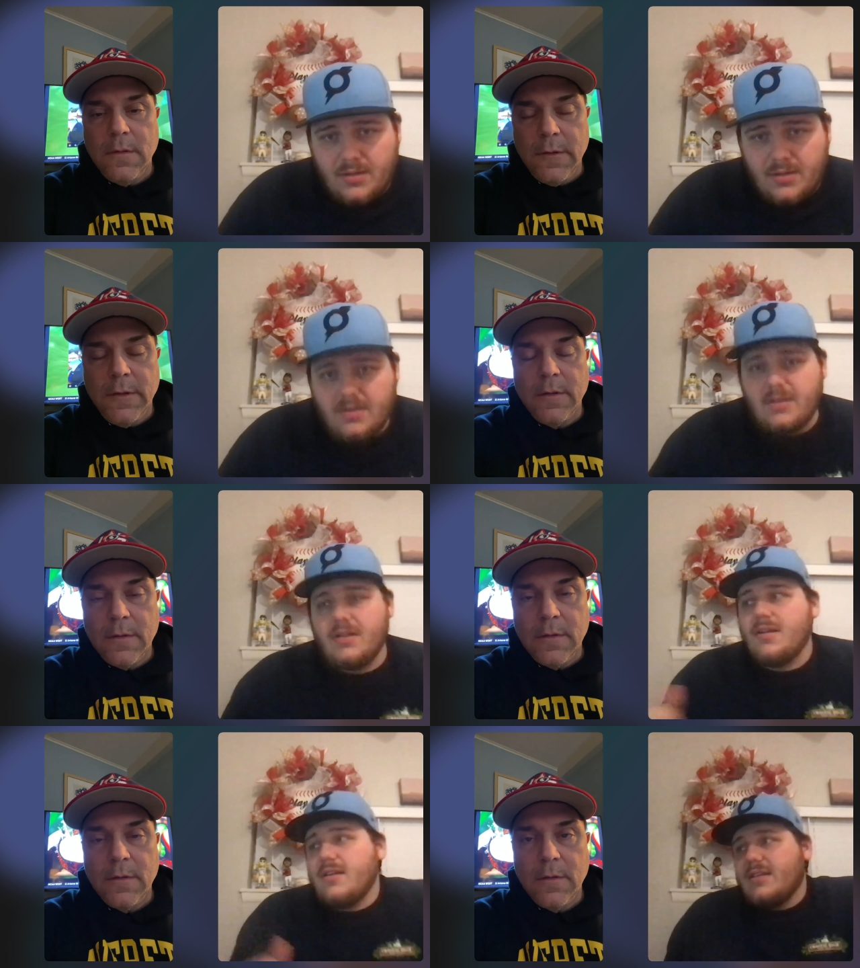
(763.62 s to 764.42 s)
Speaker 1: Yeah.
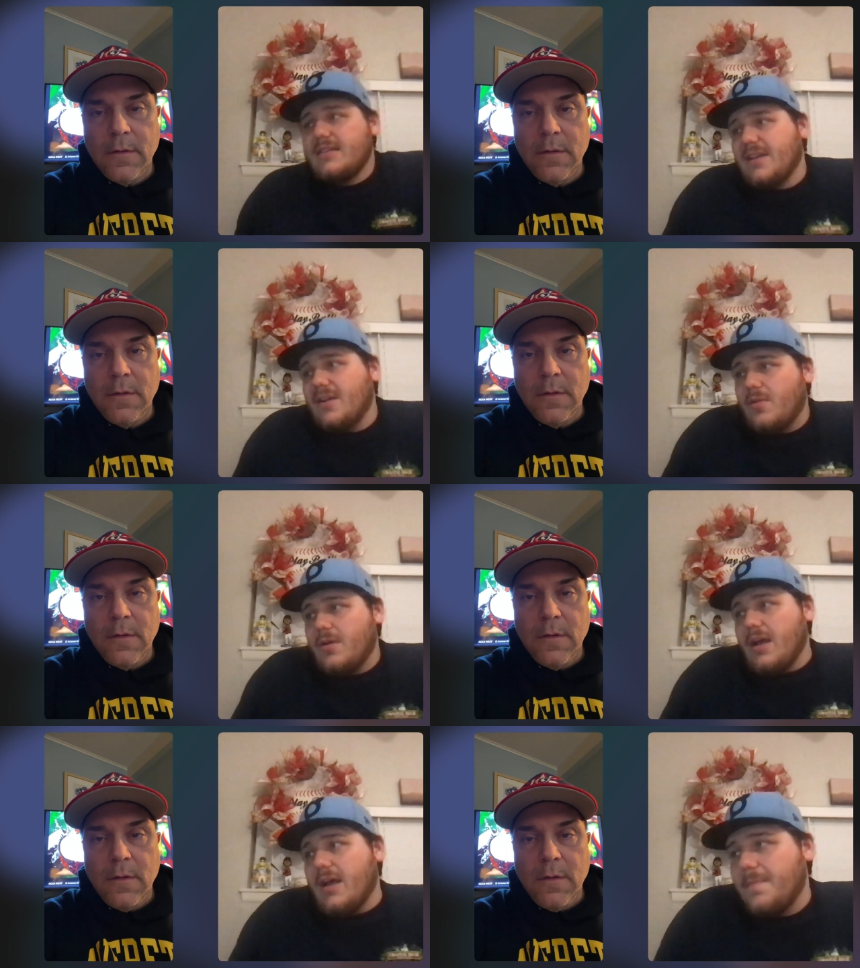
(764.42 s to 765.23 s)

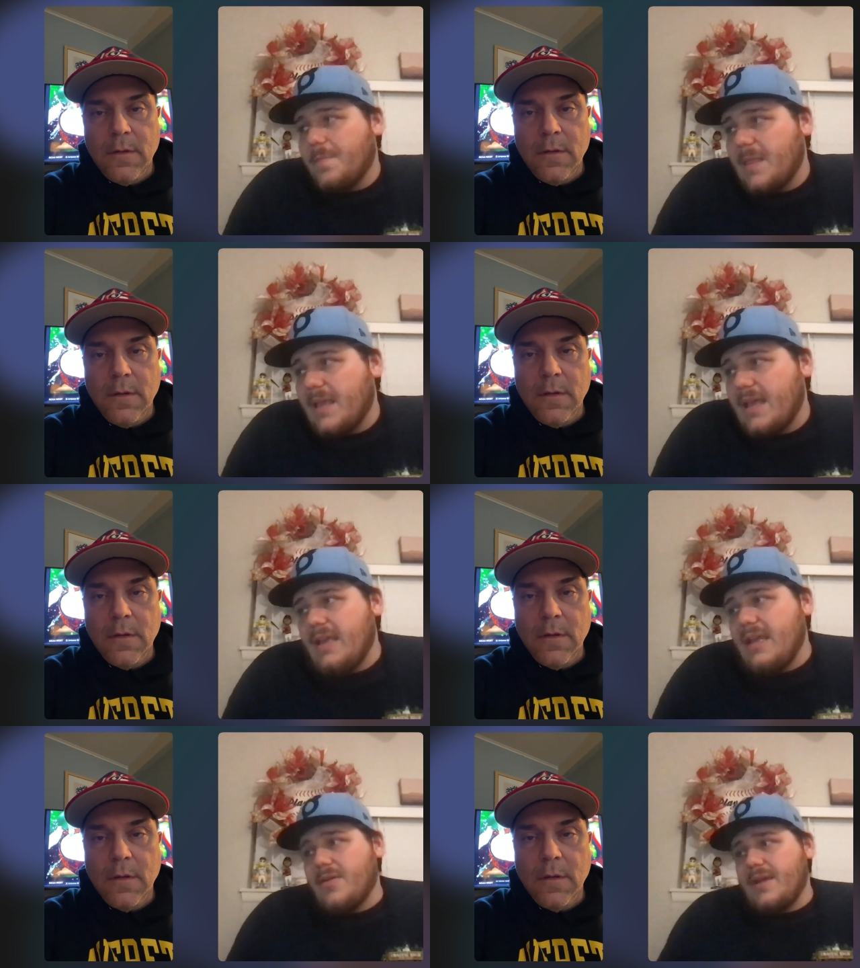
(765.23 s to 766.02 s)
So, um,
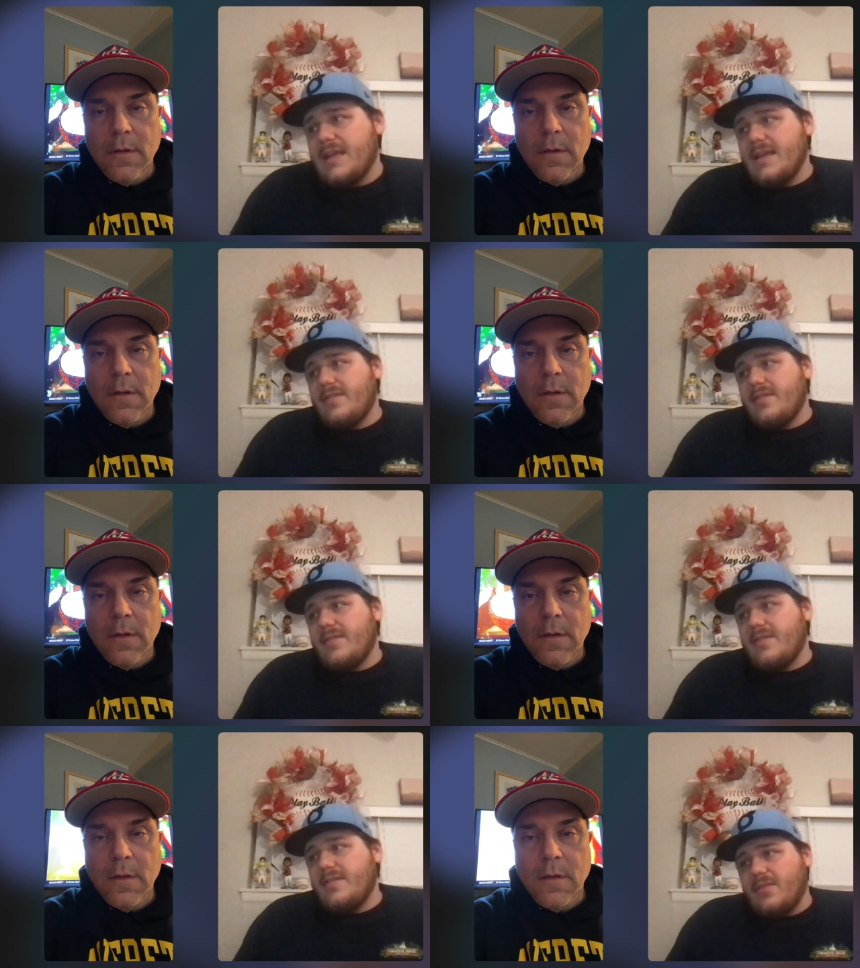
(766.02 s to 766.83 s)
you know,
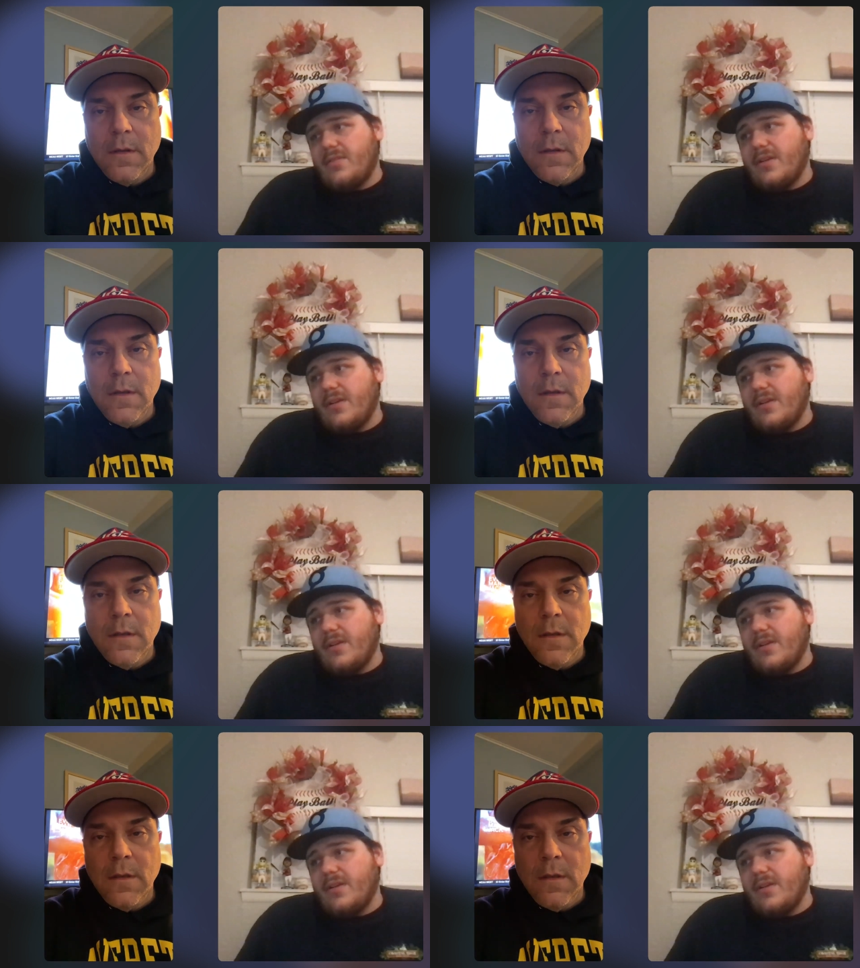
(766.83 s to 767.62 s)
he's he's a
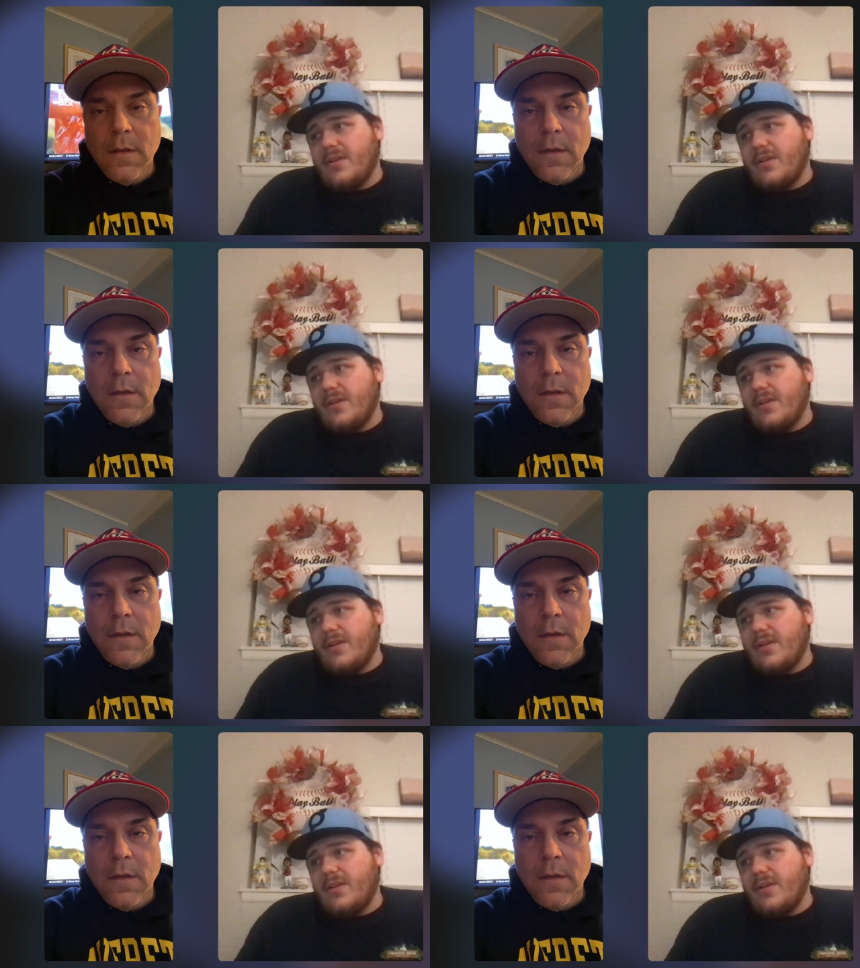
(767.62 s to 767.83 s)
stud.